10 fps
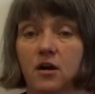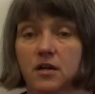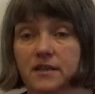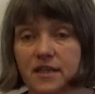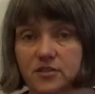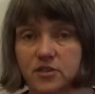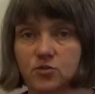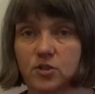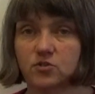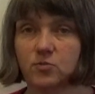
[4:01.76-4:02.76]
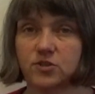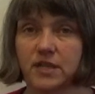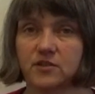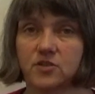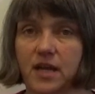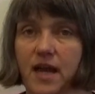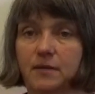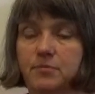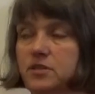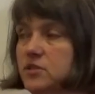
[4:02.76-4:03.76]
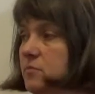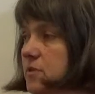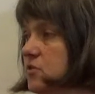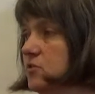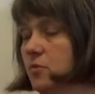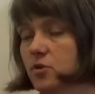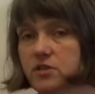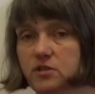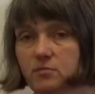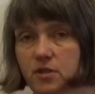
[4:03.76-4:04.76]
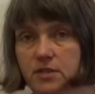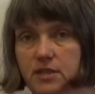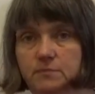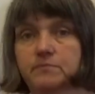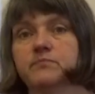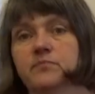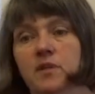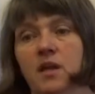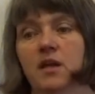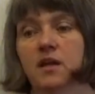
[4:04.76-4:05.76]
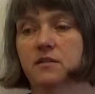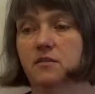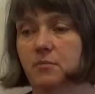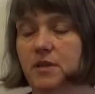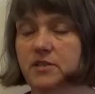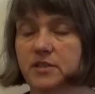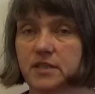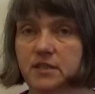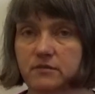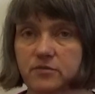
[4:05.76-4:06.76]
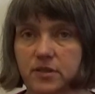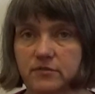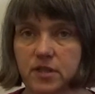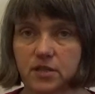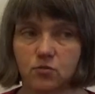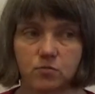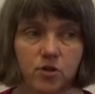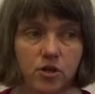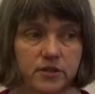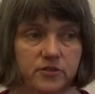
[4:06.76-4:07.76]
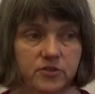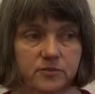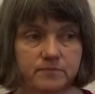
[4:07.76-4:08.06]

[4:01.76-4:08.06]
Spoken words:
In that situation, what tends to happen is the business pockets the money, and amazingly enough, you never get your prize.